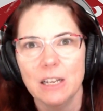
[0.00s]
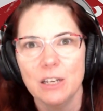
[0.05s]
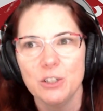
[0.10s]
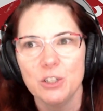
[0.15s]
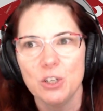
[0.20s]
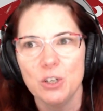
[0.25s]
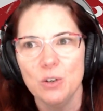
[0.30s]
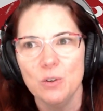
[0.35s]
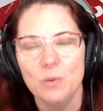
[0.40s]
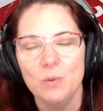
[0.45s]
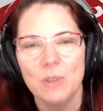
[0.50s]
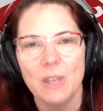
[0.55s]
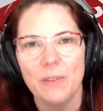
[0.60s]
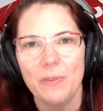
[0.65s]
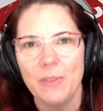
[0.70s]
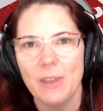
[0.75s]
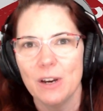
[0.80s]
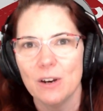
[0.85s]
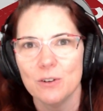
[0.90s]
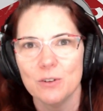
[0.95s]
to that
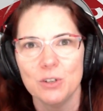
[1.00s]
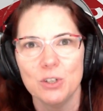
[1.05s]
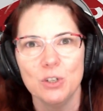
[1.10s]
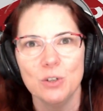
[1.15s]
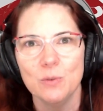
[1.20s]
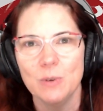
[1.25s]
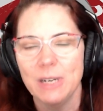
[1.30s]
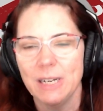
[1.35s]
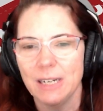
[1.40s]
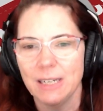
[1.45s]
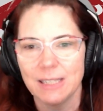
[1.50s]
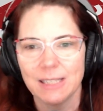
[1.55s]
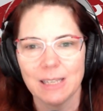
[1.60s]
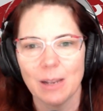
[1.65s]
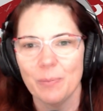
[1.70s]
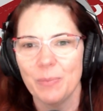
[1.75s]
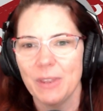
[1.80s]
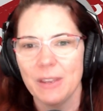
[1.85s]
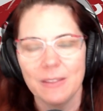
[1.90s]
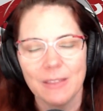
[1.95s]
they're doing
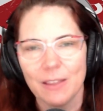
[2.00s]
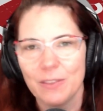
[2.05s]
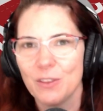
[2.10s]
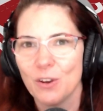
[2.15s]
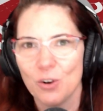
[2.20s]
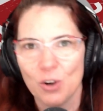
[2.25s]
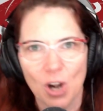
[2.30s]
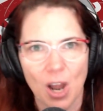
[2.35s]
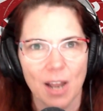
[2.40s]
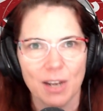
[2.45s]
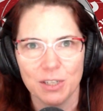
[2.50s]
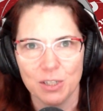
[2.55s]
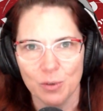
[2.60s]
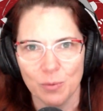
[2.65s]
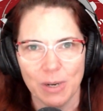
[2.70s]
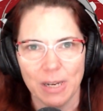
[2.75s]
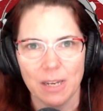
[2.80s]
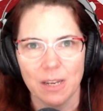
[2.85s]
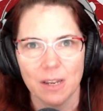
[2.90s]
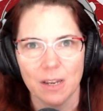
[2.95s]
something that they're not
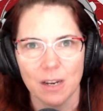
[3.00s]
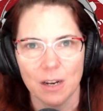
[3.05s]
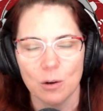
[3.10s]
doing.